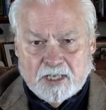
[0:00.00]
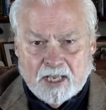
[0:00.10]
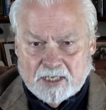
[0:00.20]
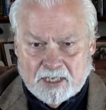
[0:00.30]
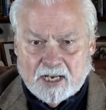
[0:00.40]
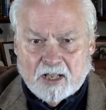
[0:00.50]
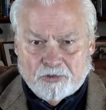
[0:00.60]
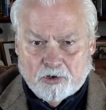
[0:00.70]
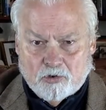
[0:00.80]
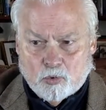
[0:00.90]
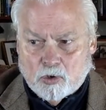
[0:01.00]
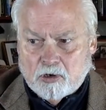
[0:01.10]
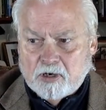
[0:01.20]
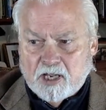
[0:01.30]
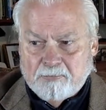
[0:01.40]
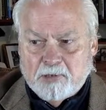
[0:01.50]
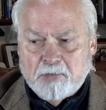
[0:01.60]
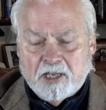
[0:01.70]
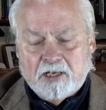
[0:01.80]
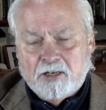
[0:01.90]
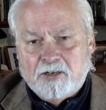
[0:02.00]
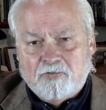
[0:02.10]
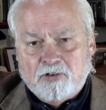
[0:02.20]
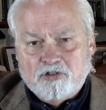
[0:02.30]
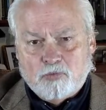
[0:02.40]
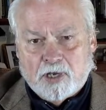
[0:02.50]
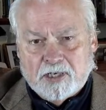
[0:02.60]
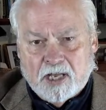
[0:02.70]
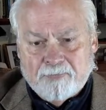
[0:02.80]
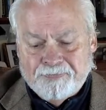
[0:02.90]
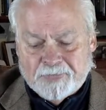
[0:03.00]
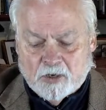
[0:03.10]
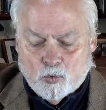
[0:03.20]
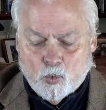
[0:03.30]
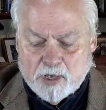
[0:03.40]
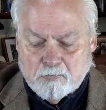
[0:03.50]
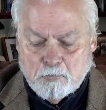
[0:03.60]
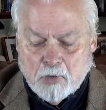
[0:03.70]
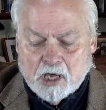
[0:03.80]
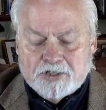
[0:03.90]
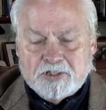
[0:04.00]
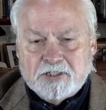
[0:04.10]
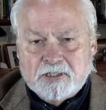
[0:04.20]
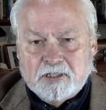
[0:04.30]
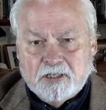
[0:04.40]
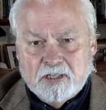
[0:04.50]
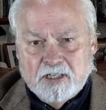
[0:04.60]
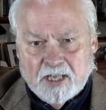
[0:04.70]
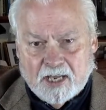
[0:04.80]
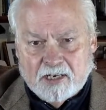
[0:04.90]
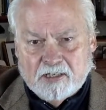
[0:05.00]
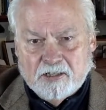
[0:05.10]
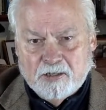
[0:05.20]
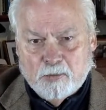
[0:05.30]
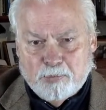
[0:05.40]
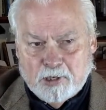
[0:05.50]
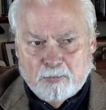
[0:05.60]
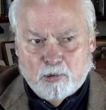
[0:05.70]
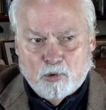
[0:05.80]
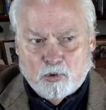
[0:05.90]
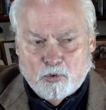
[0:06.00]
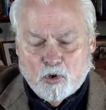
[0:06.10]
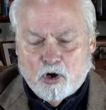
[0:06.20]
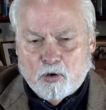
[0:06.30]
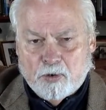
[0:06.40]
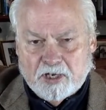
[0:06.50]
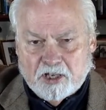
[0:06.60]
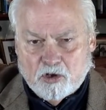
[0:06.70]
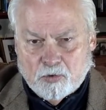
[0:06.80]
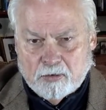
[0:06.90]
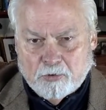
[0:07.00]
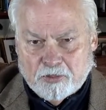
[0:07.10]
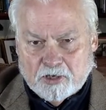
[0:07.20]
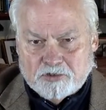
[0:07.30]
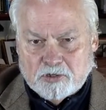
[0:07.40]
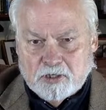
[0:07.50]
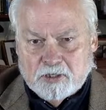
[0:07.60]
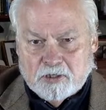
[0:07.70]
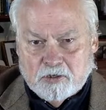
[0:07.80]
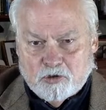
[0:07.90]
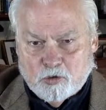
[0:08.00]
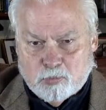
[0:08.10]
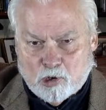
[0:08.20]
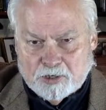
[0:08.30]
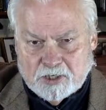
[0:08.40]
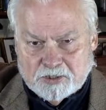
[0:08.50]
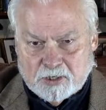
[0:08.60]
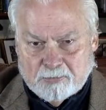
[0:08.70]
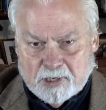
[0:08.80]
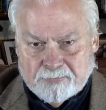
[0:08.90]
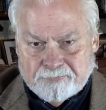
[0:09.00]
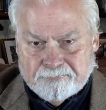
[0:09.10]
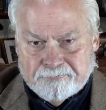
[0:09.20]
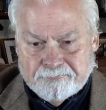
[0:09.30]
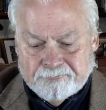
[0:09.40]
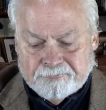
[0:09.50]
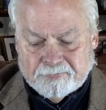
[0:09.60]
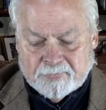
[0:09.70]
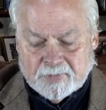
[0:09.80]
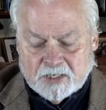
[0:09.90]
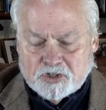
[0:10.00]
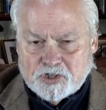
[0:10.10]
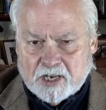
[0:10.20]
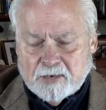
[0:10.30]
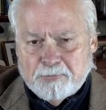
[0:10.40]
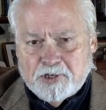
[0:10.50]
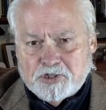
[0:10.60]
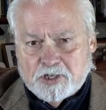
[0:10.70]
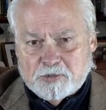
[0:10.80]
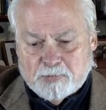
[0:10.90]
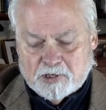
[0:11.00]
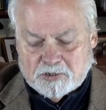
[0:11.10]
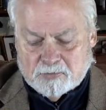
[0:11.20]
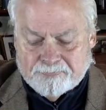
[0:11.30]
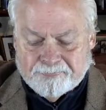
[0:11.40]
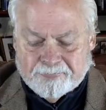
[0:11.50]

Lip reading: and get out the door and be making a difference right now. We must get the people who already agree with us to participate. Second piece of this puzzle